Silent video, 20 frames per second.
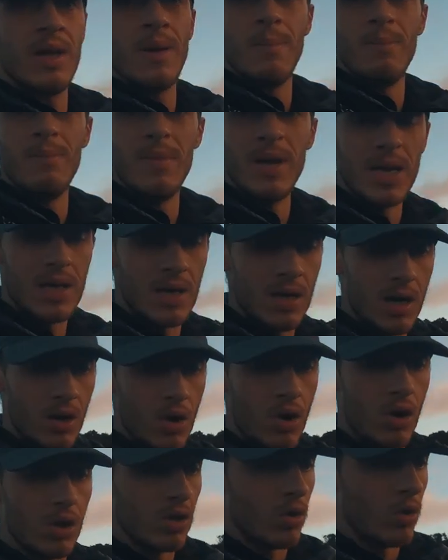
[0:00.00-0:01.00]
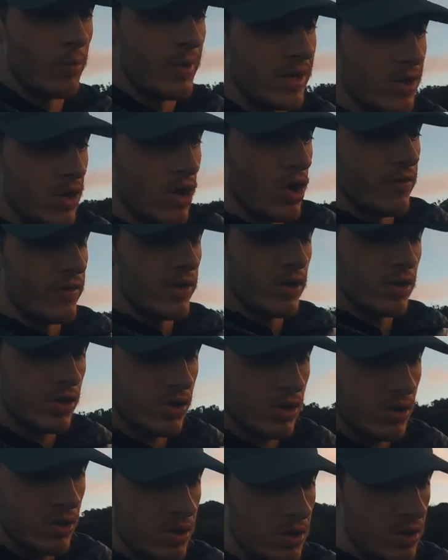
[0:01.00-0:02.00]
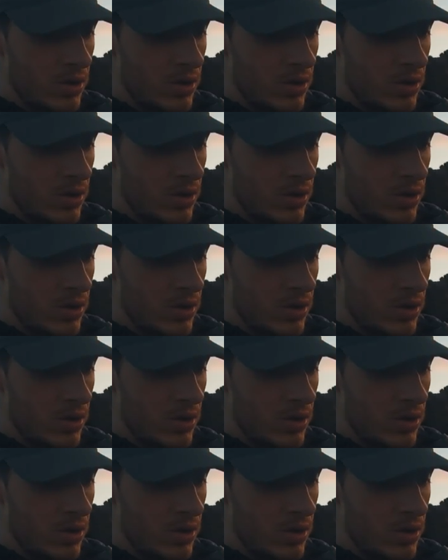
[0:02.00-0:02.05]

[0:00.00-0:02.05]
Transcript: me, I got a little bit nervous